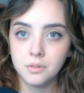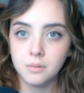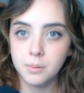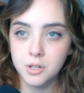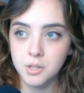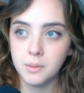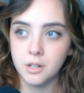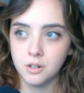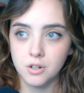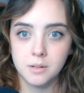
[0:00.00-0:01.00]
pursuing
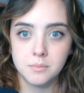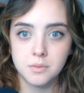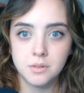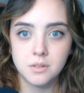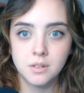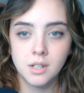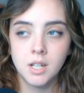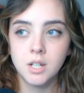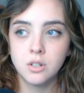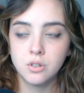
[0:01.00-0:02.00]
your dreams
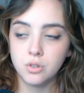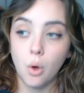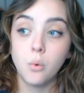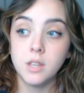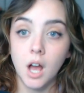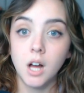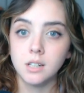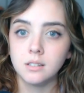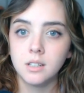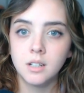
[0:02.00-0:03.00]
so young